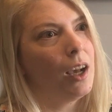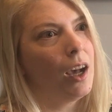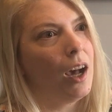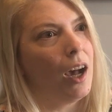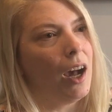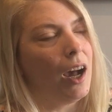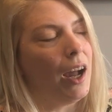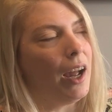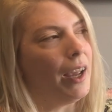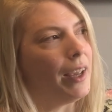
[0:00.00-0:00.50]

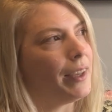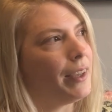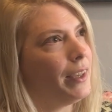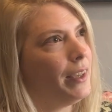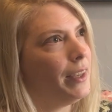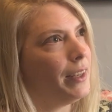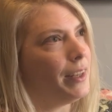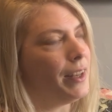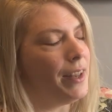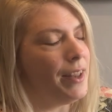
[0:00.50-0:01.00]
I
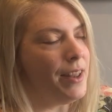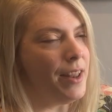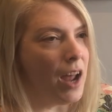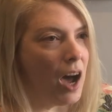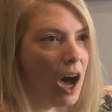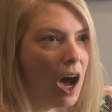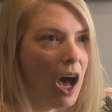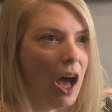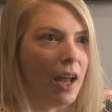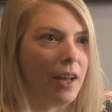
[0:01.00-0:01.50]

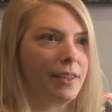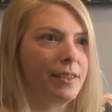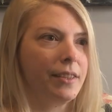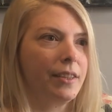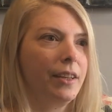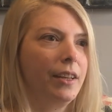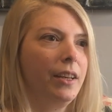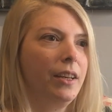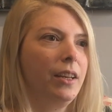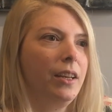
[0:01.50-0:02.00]
cannot
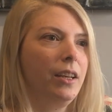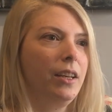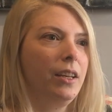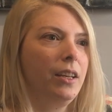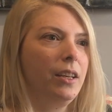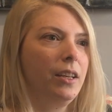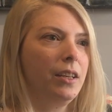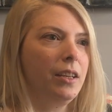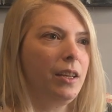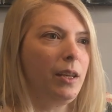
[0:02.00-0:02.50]

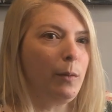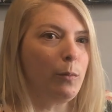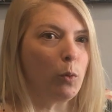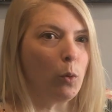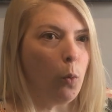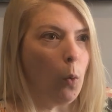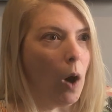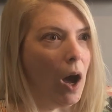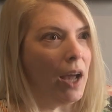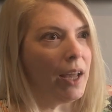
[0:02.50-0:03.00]
keep
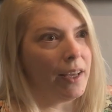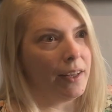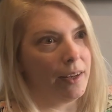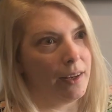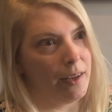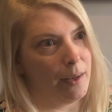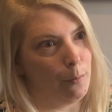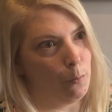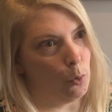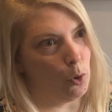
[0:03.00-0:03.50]
quiet
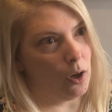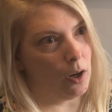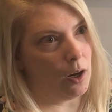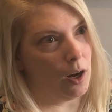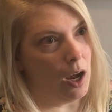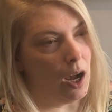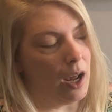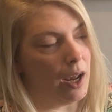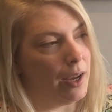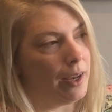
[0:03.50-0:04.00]
anymore.
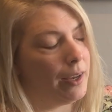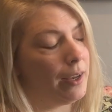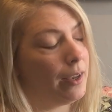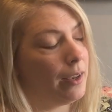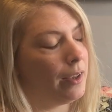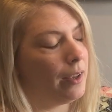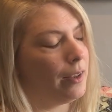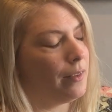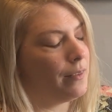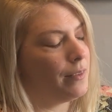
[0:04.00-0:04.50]

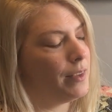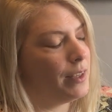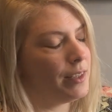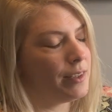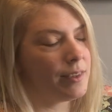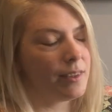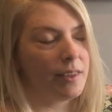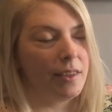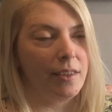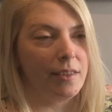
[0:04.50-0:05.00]

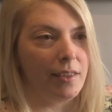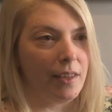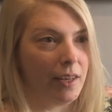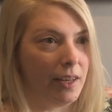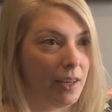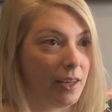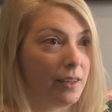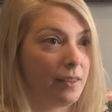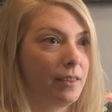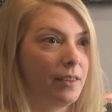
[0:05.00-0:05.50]
This is
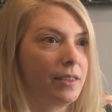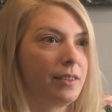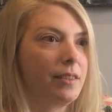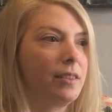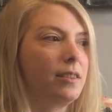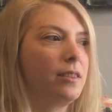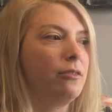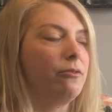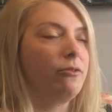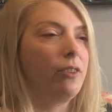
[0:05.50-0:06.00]
it. This
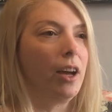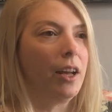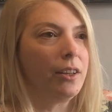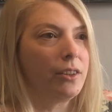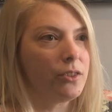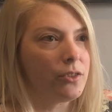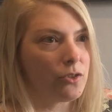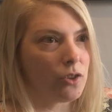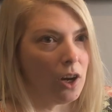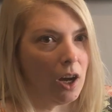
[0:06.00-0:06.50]
is the
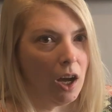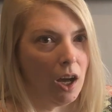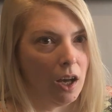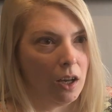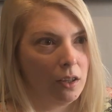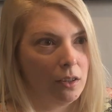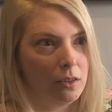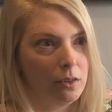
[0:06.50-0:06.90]
final straw.